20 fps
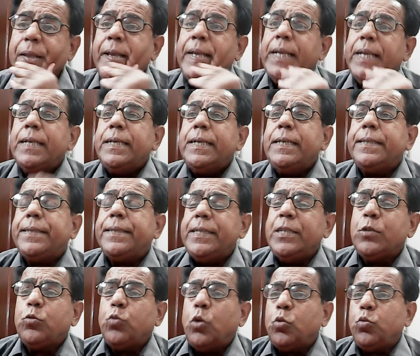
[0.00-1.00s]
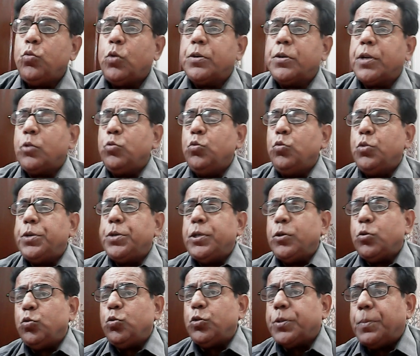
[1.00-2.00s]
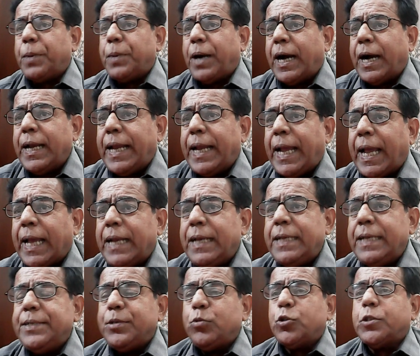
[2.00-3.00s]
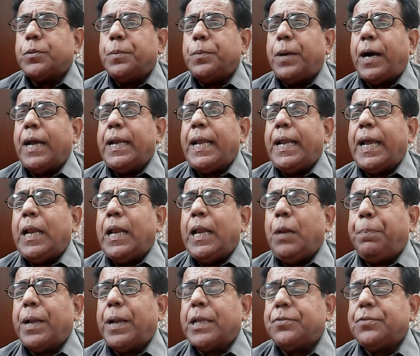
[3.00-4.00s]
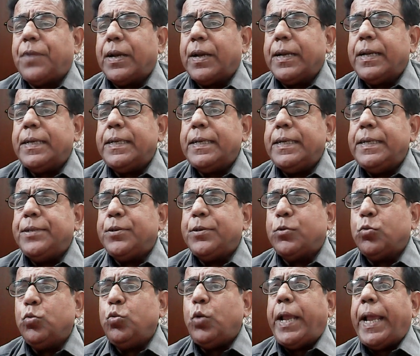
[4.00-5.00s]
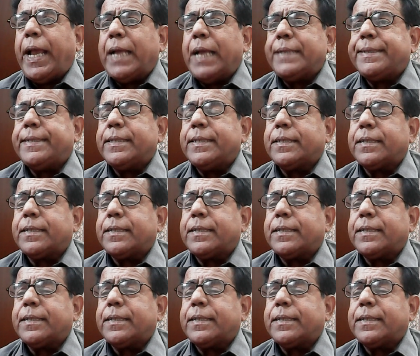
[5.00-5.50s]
is equal to under root into small l plus 1 into h